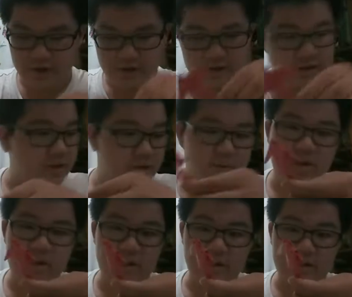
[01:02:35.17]
So let me
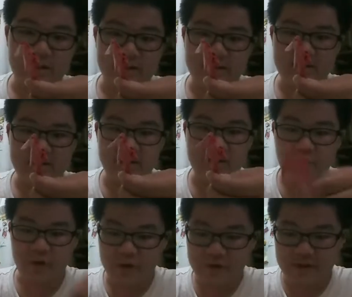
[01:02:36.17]
get that second
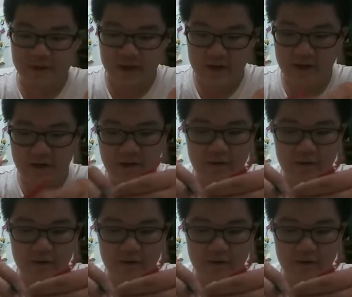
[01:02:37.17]
one done.